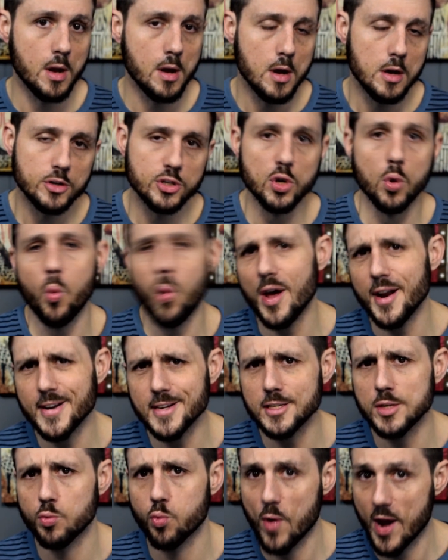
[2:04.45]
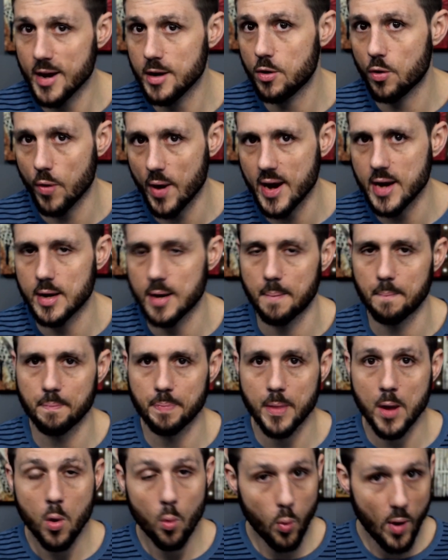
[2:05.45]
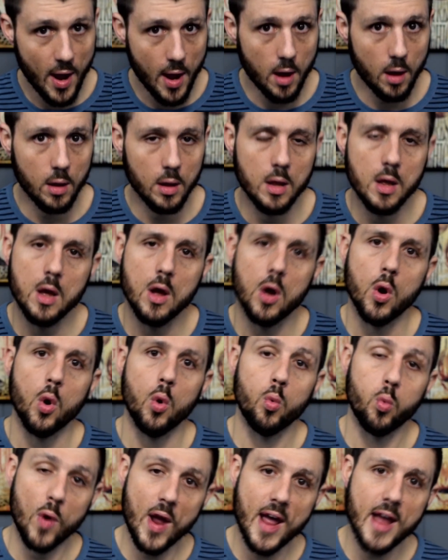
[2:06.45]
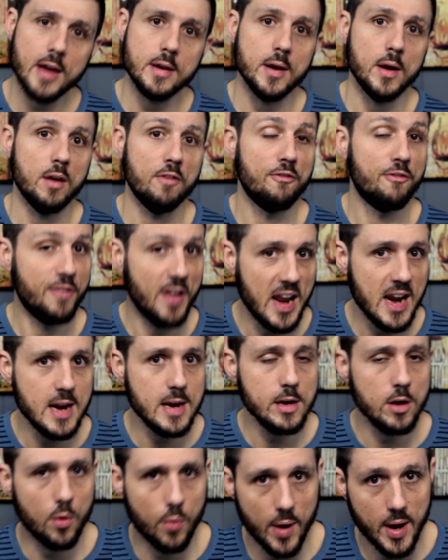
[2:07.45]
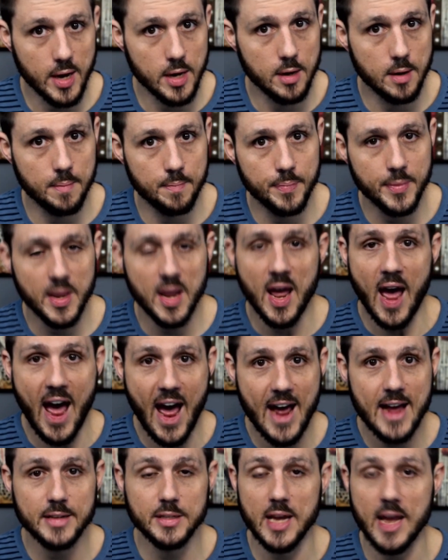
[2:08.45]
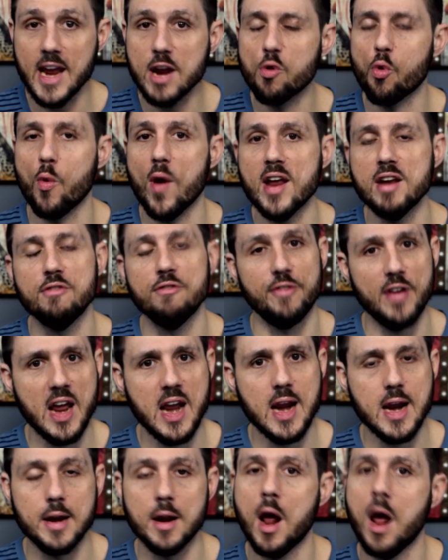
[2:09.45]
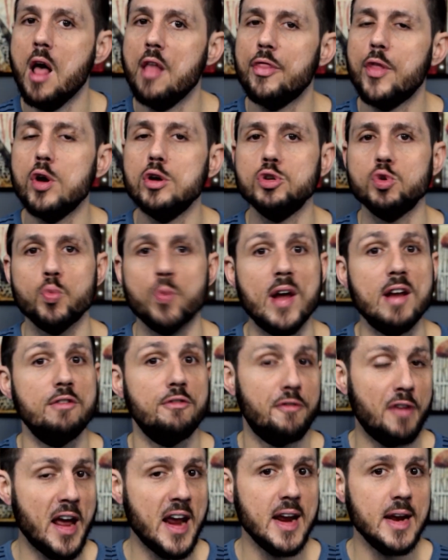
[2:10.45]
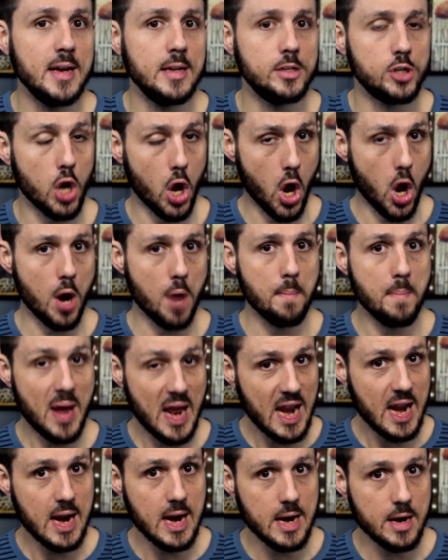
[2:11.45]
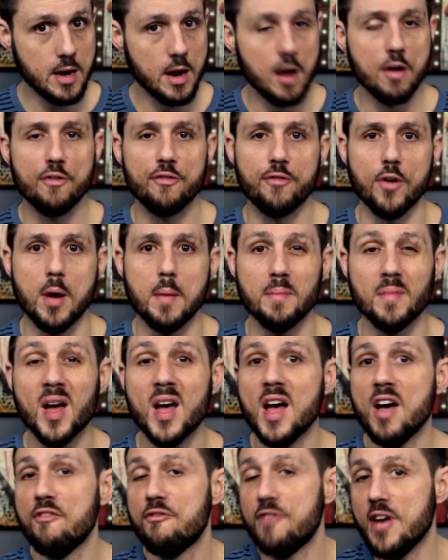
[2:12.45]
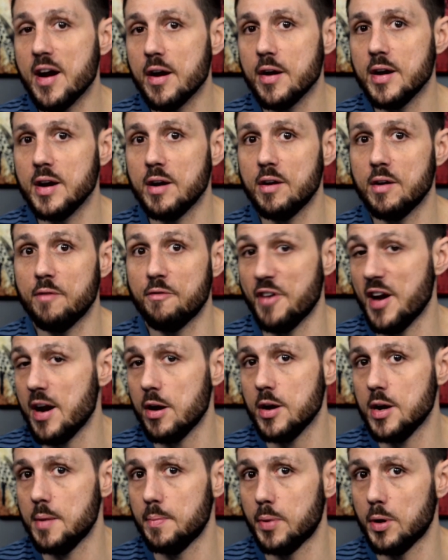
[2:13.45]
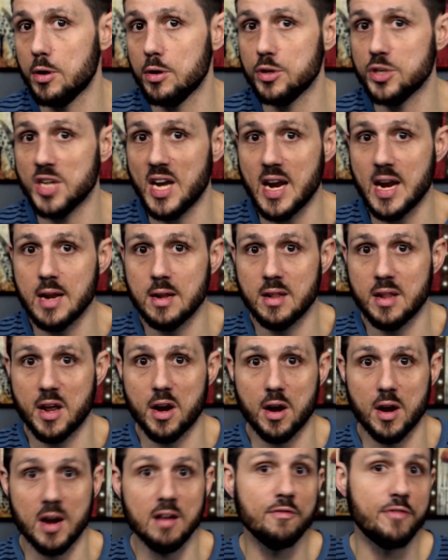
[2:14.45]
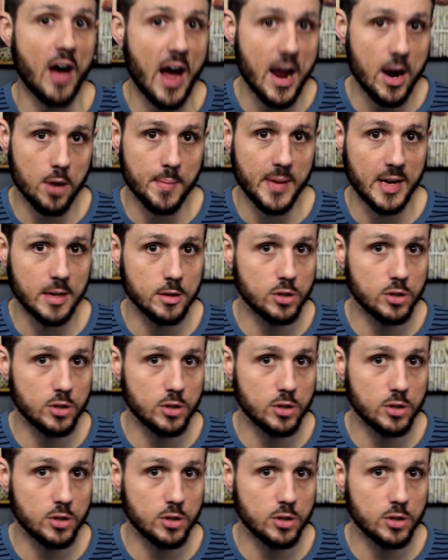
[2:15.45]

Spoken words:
So what is red kratom? Well, red vein kratom has a red vein. Those red veins are made from variables in their environment.